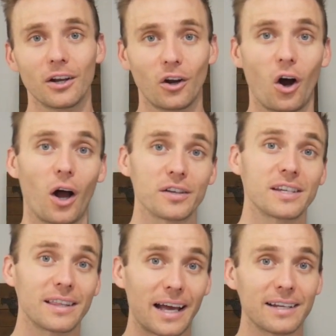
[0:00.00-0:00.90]

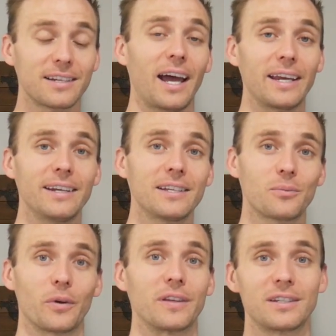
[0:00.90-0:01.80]
causing that tightness,
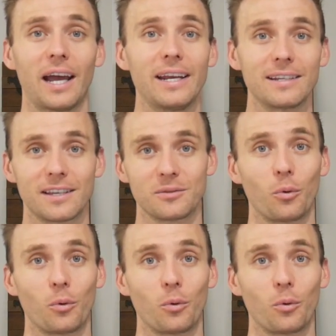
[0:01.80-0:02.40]
where the tightness is